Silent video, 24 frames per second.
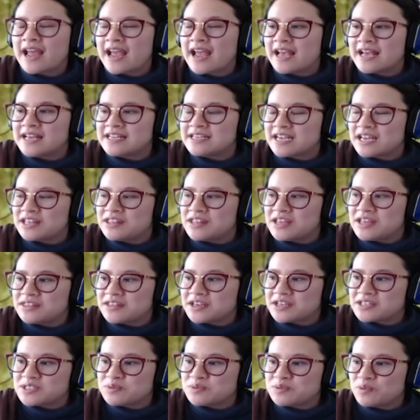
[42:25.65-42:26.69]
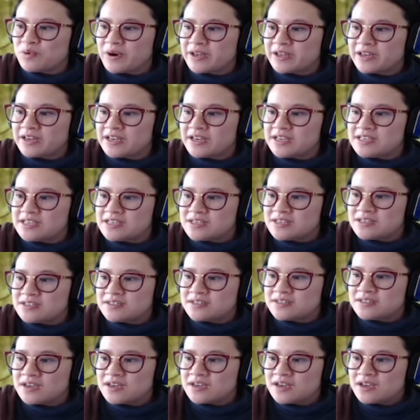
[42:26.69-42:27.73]
And I think that's what
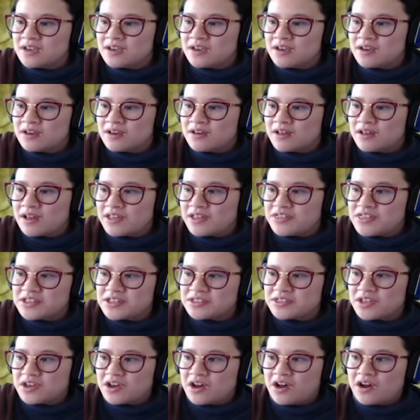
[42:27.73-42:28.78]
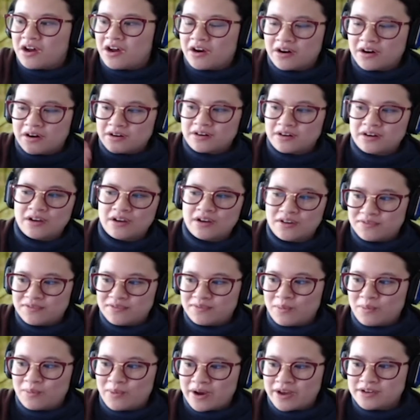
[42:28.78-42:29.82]
is, I think, the heart of
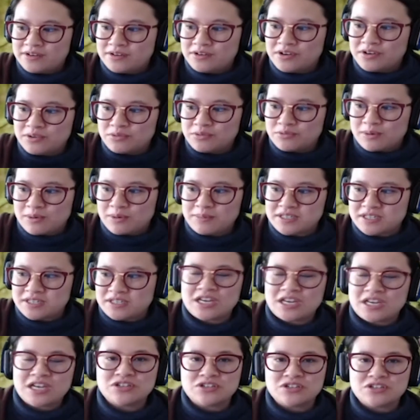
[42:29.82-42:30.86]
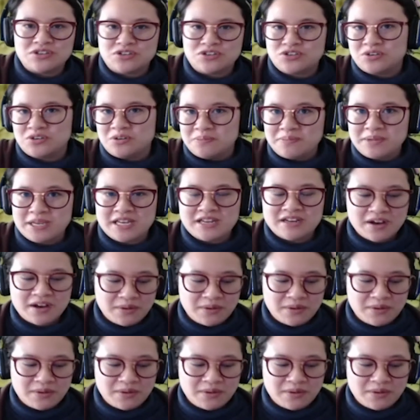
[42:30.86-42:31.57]
what good representation should be.